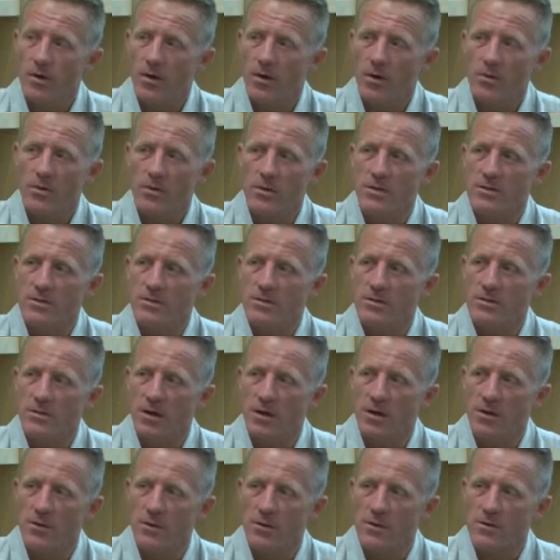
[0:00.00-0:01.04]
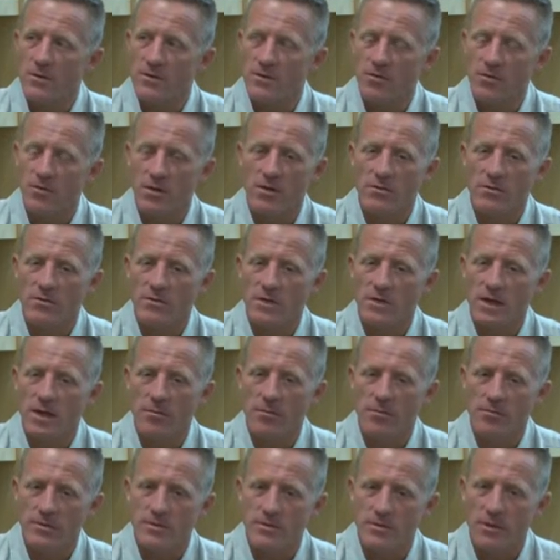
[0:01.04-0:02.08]
Always, always. If we don't
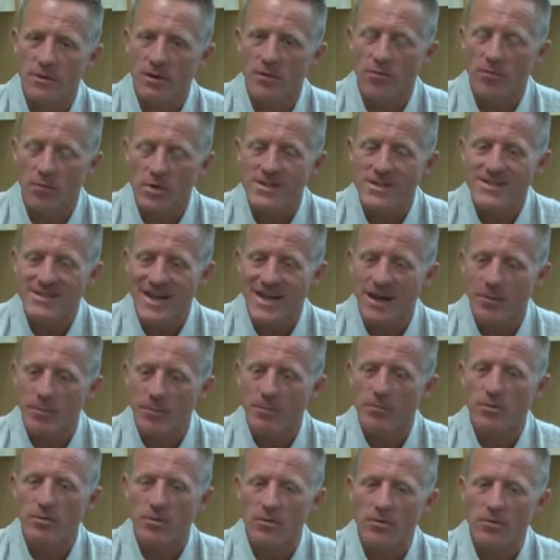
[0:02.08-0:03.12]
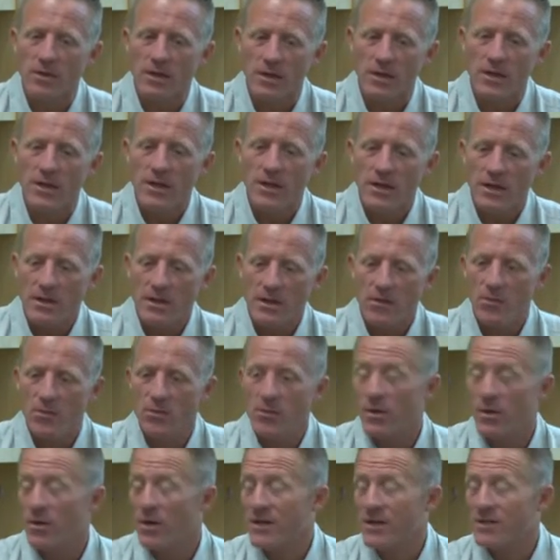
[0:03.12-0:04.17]
stop, if we stop improving, then
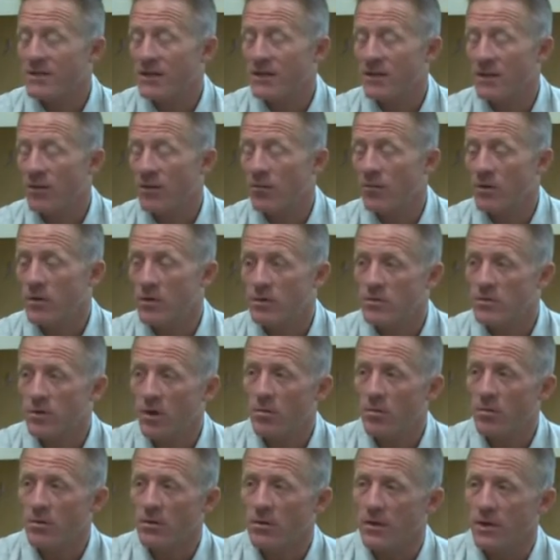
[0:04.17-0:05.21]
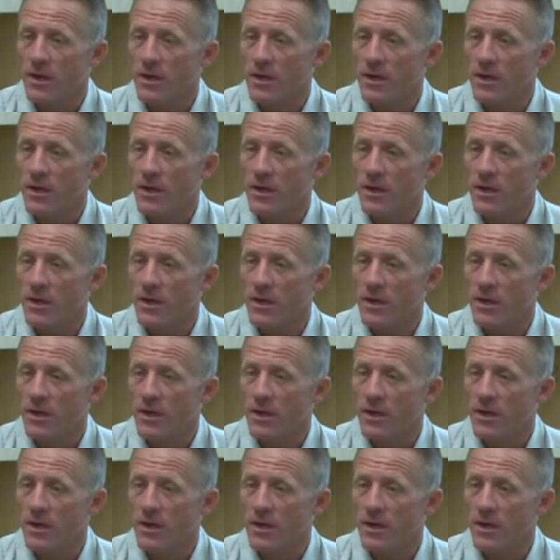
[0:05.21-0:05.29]
we're regressing and then we're in trouble.